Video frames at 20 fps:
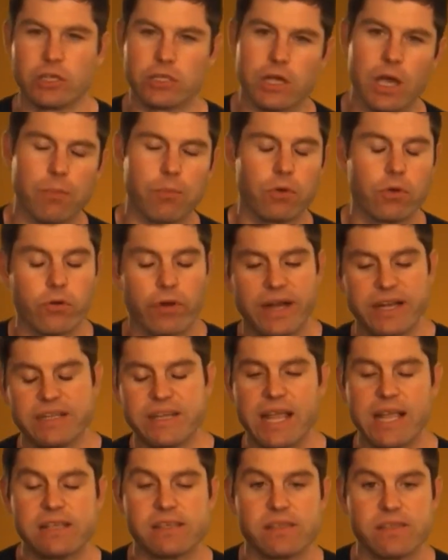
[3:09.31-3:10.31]
couple great
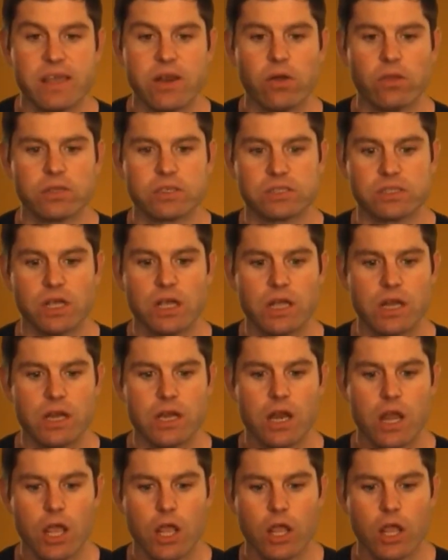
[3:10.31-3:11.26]
dates, and then all of a sudden